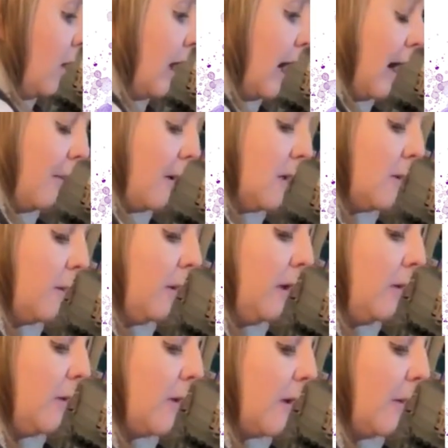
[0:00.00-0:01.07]
What happens when
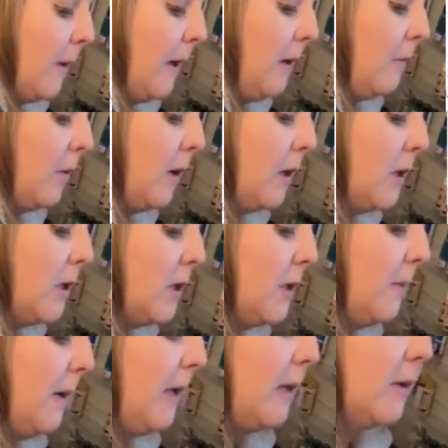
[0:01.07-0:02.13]
we use our
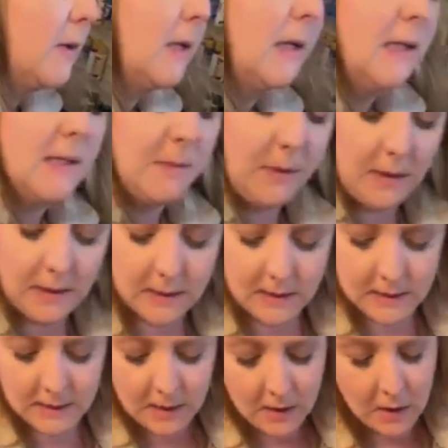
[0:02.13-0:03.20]
paintbrush to paint those kinds of
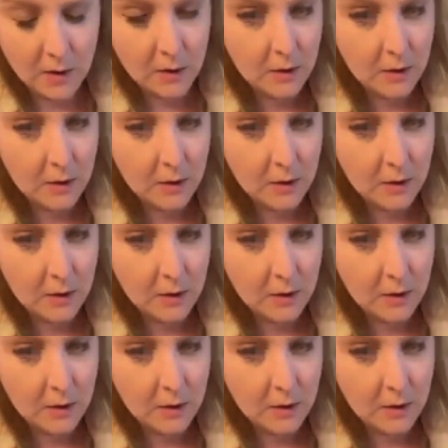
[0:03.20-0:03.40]
pieces?